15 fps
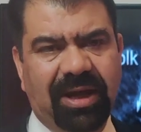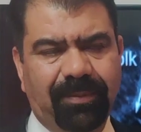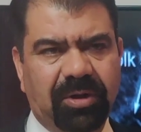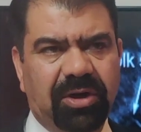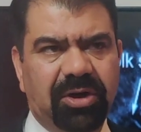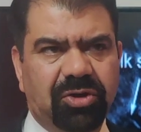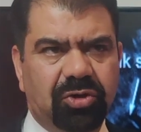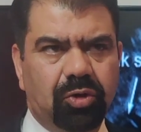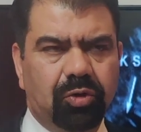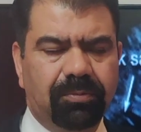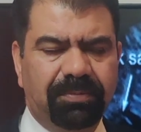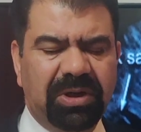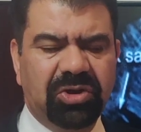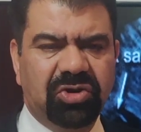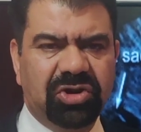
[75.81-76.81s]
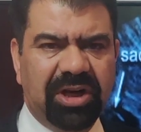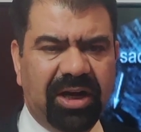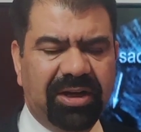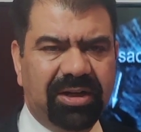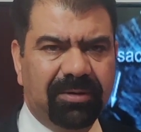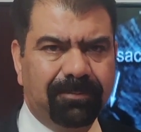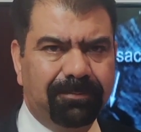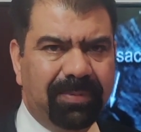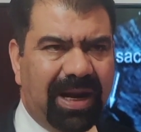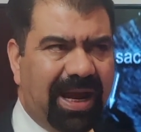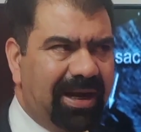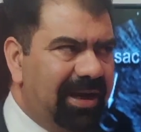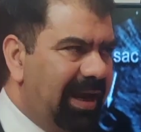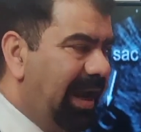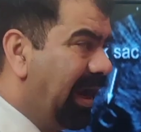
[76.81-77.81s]
I mean it should be jet
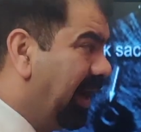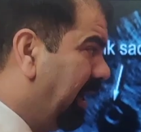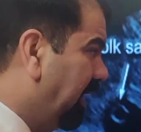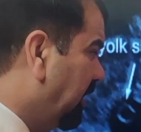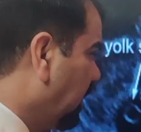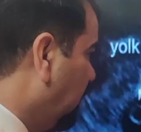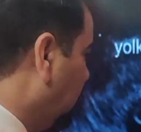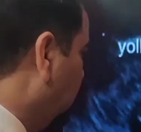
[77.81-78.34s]
black and